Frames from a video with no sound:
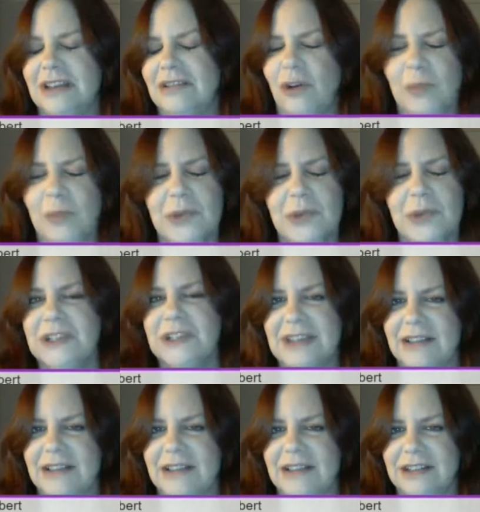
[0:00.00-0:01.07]
almost
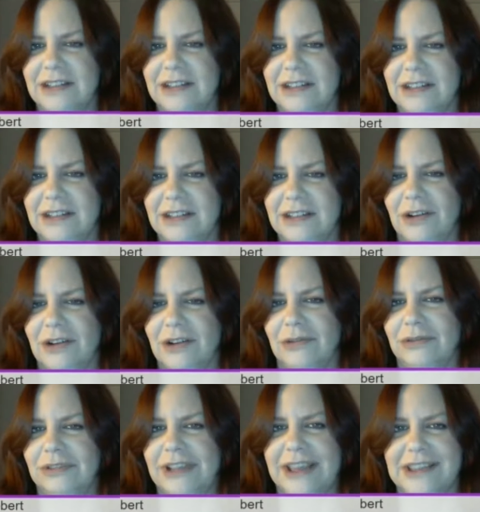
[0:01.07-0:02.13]
exactly a year
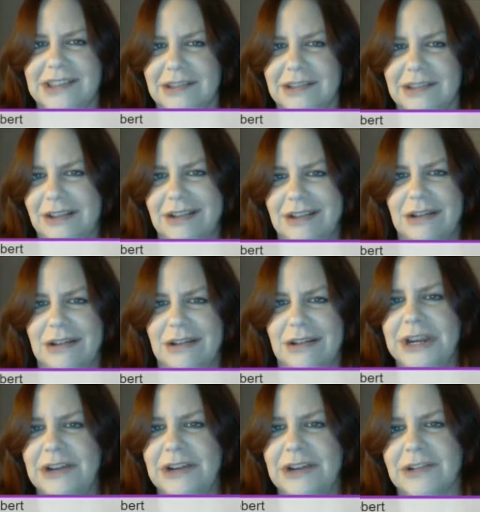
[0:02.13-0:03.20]
ago, less like a
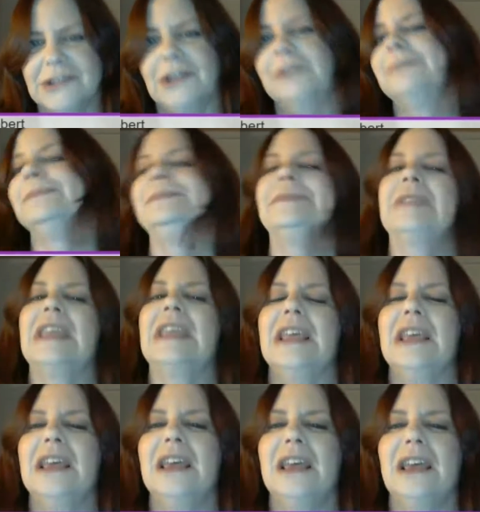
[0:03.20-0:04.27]
week or so.
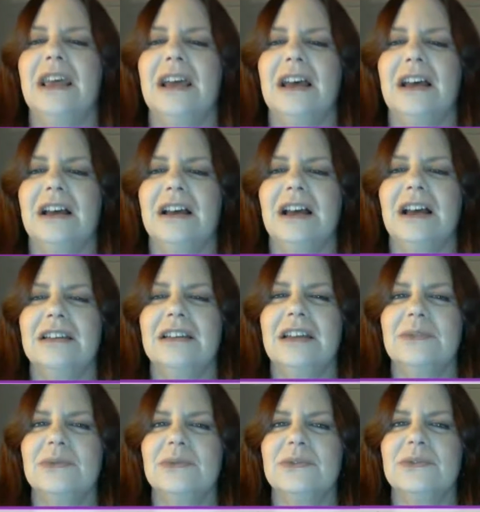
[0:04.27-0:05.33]

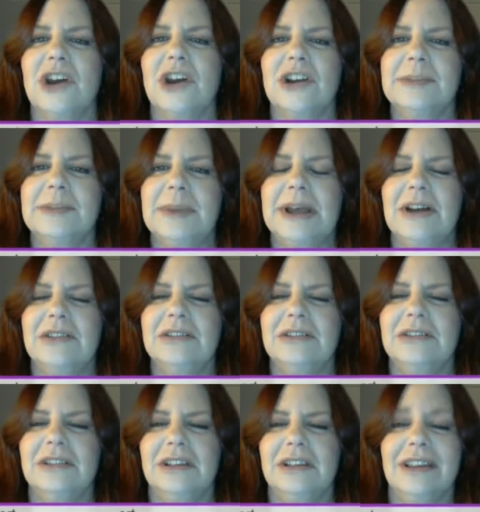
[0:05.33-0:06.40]
I talked
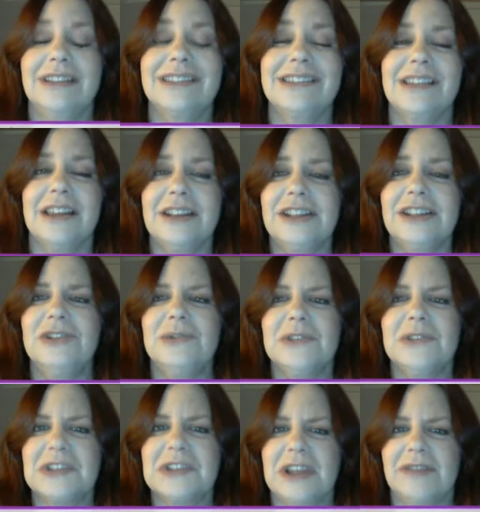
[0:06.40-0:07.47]
about exciting
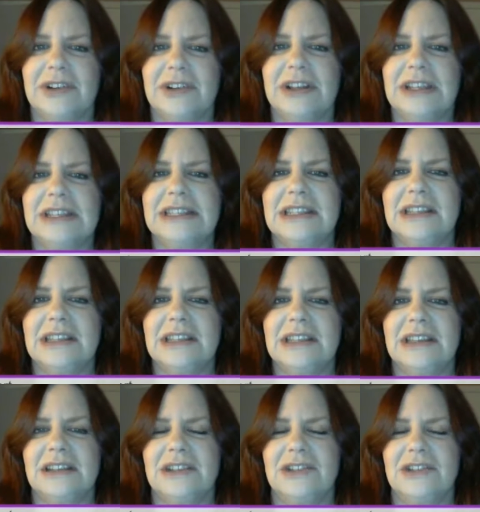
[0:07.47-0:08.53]
new discoveries
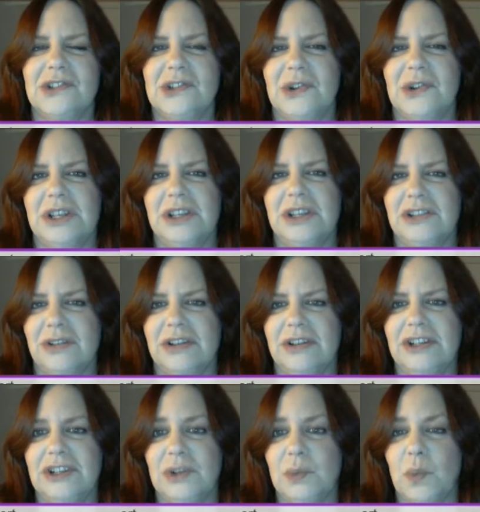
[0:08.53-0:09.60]
concerning
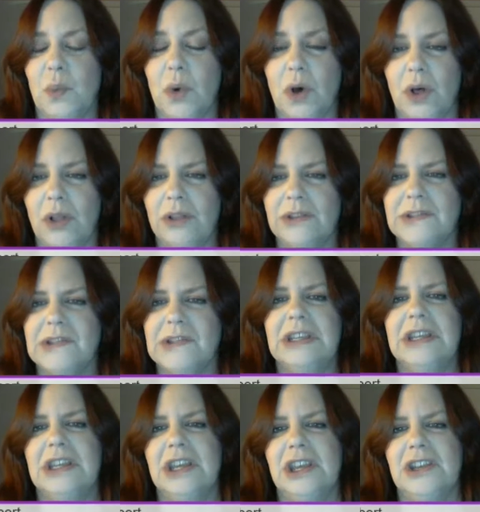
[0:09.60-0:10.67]
Durrington Walls,
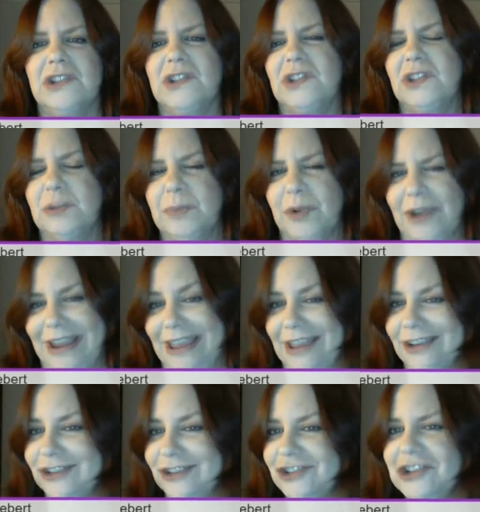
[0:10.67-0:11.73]
a super
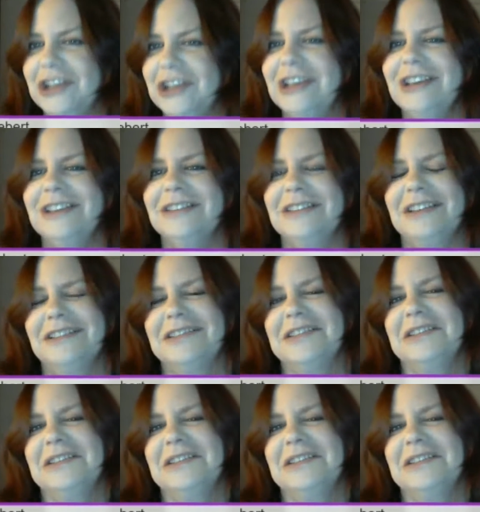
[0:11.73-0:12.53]
henge that's